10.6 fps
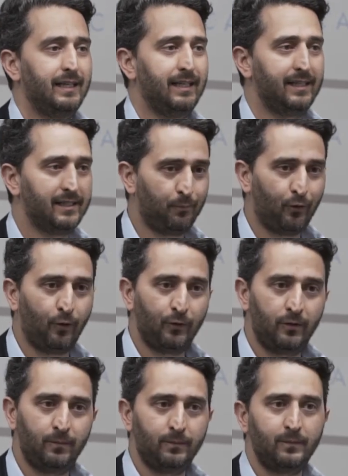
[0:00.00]
it is a
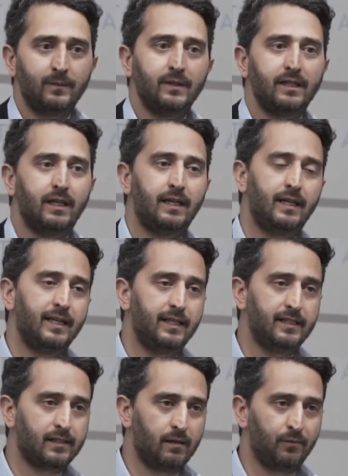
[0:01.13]
problem. It
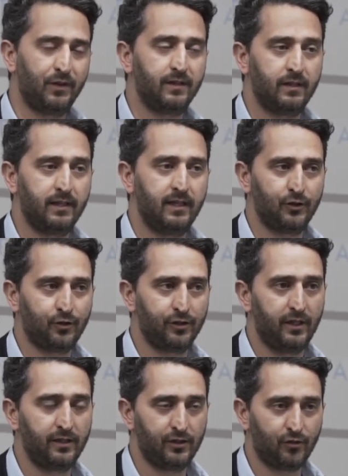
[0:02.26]
is something that the
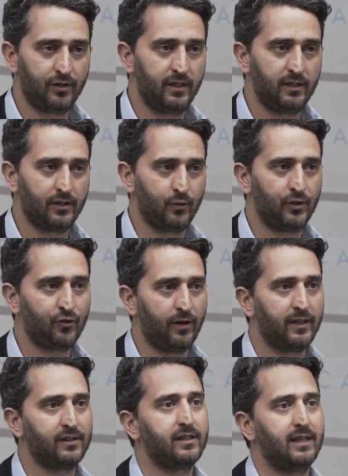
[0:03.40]
industry needs to
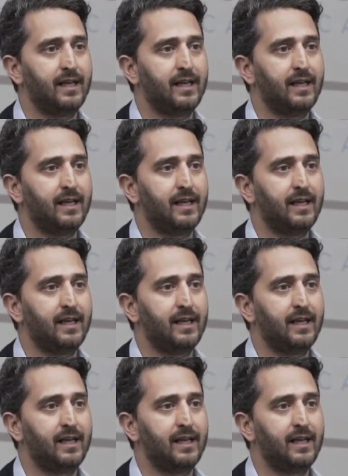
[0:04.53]
address